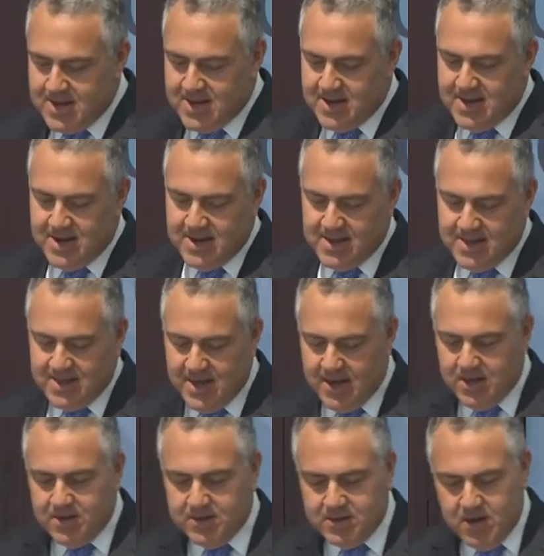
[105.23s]
uh,
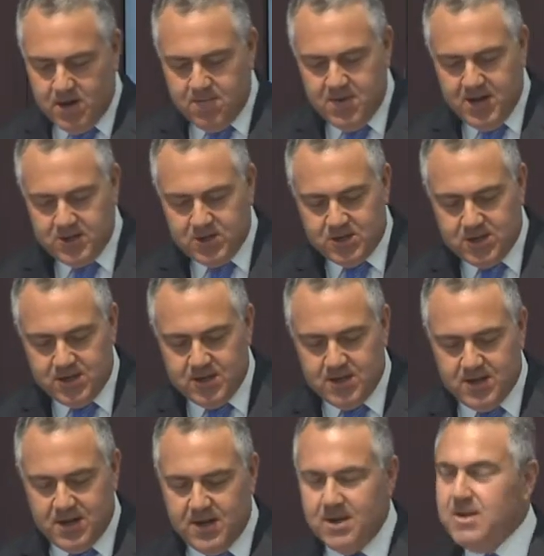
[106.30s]
thank you so much.
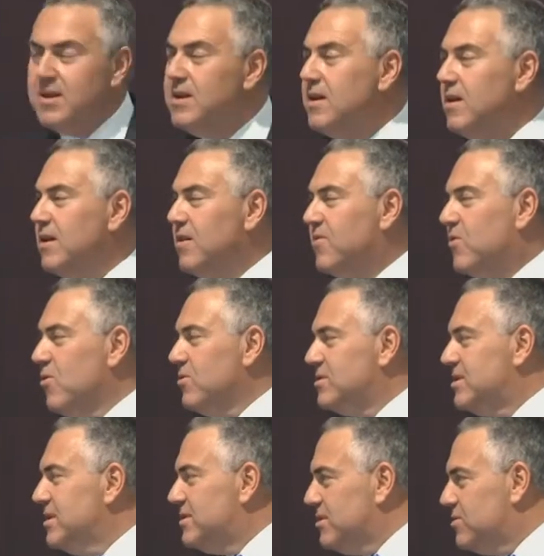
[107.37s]
And uh, of
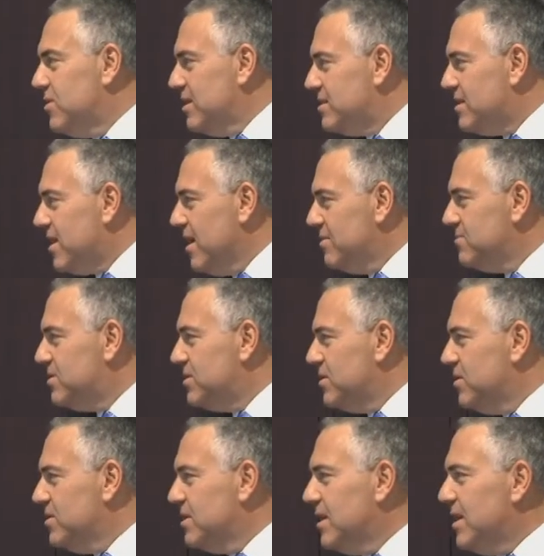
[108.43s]
course, this address comes to
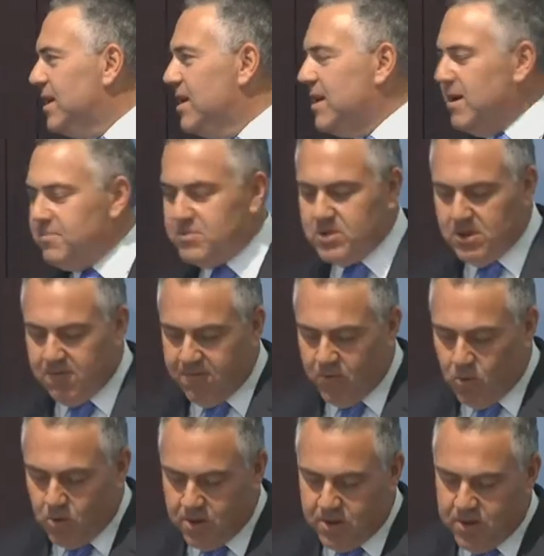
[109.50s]
you in the lead up to the
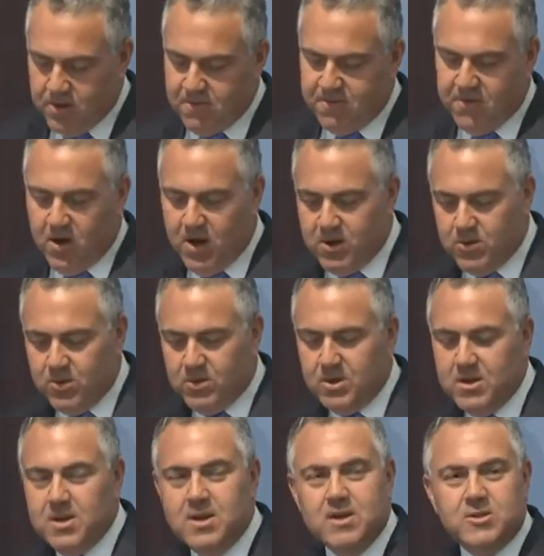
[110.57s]
fourth and
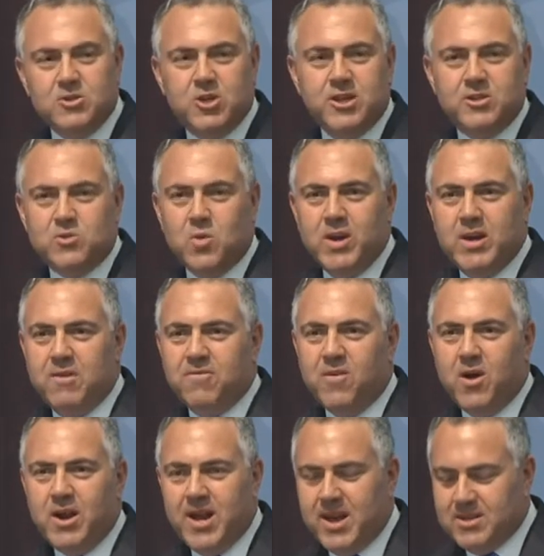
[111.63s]
final. G20
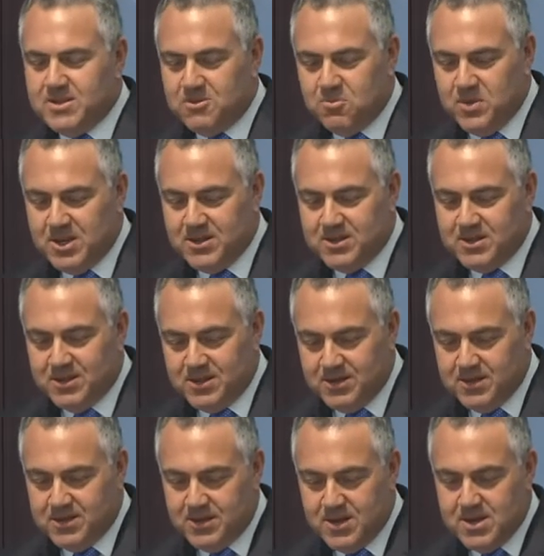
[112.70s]
finance
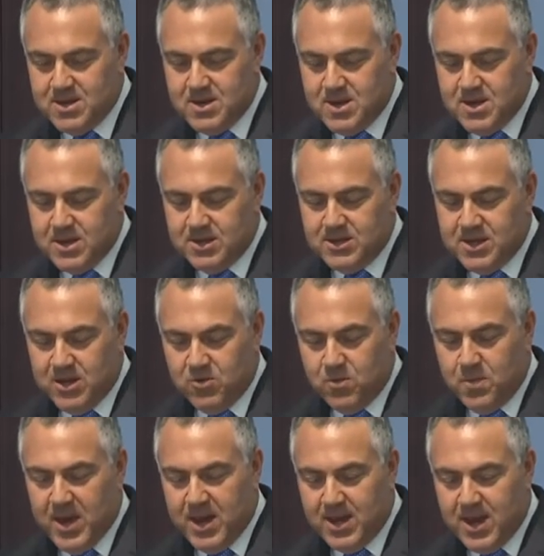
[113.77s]
ministers and
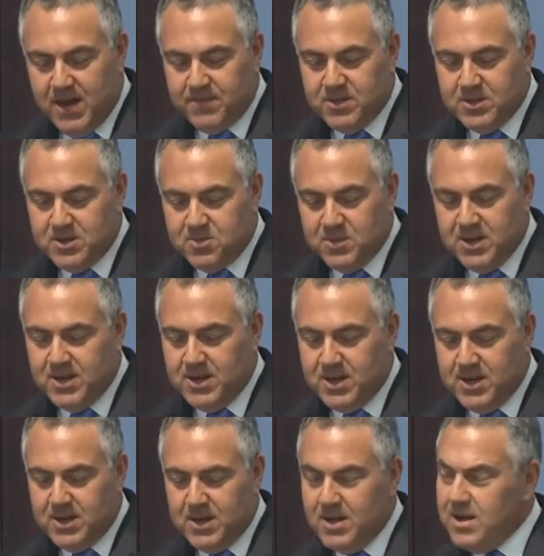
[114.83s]
central bank governors
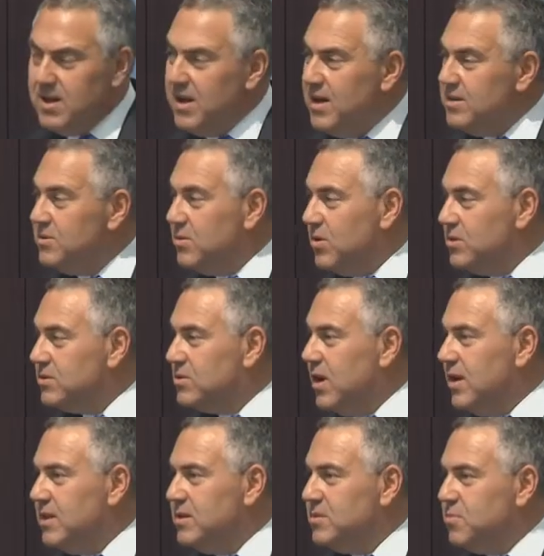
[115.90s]
meeting under
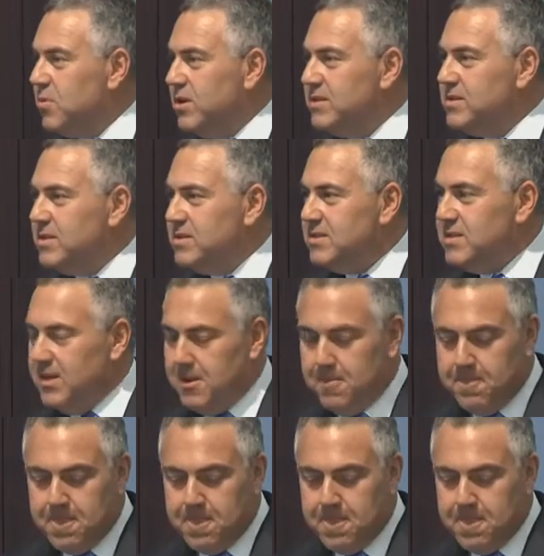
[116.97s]
Australia's presidency.